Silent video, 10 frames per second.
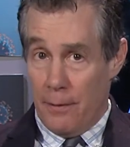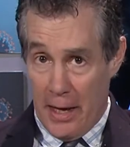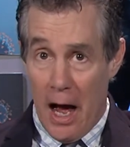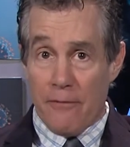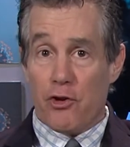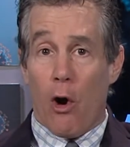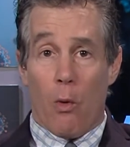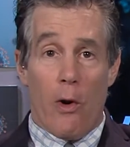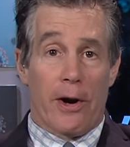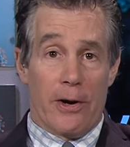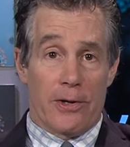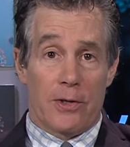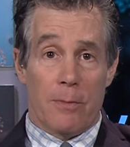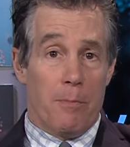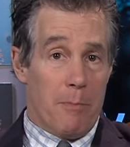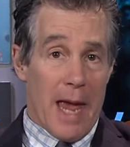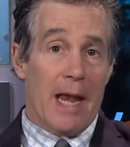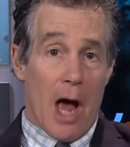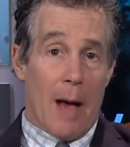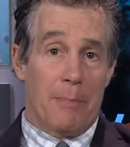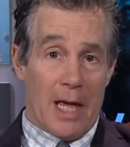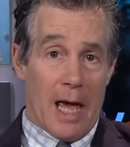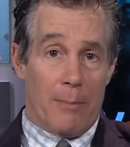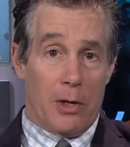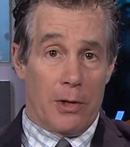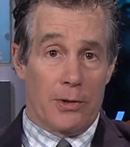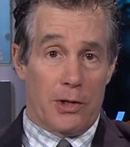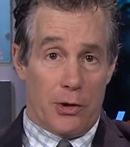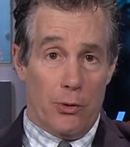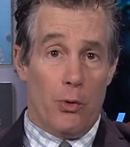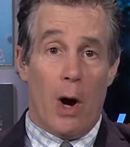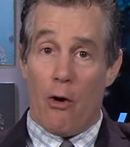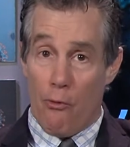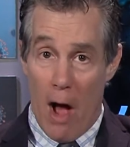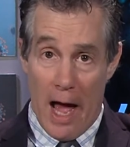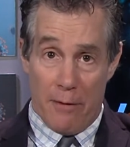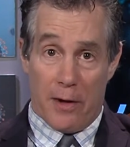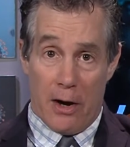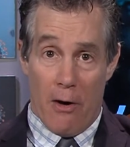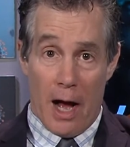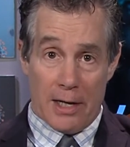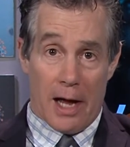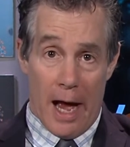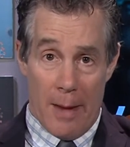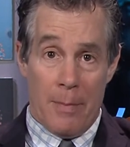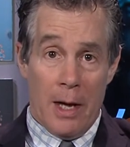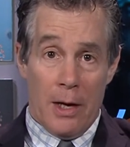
the offshore workers may not be able to arrive here on time